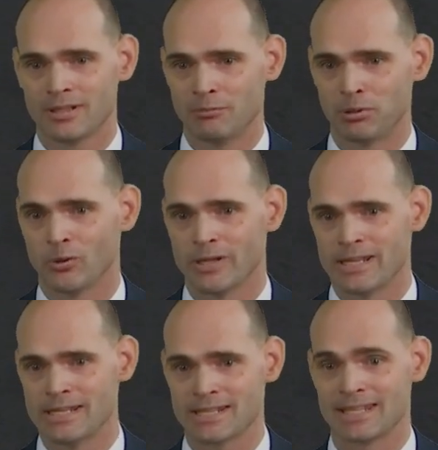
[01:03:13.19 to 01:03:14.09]

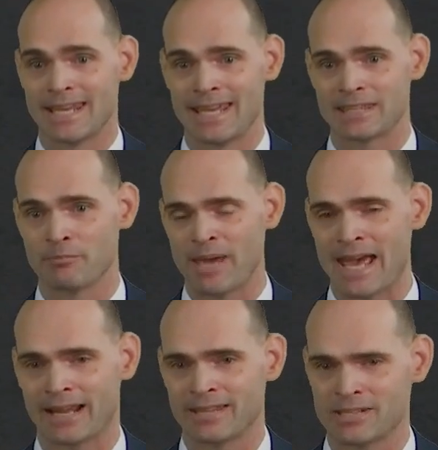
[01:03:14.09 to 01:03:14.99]
employees. Can they get them
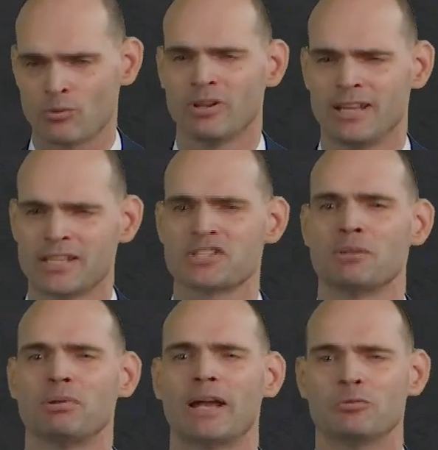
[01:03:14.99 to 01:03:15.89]
back? And they say, well, it doesn't
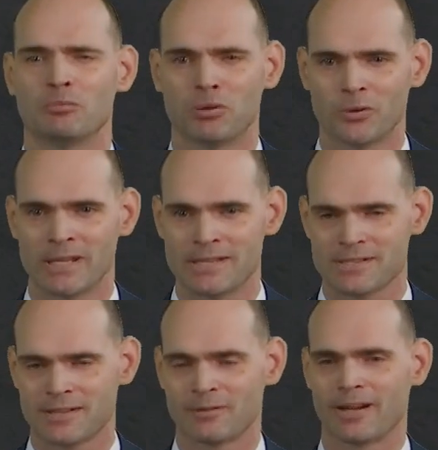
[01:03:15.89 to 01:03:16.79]
apply to
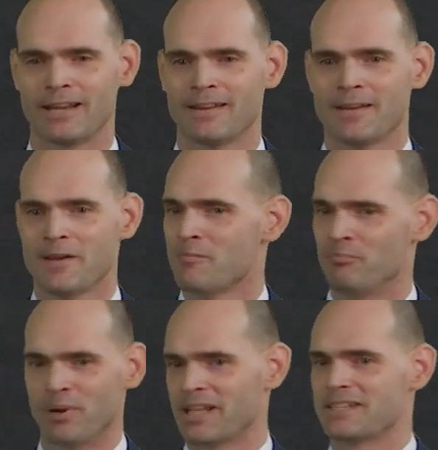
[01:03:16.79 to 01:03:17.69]
employees, right? But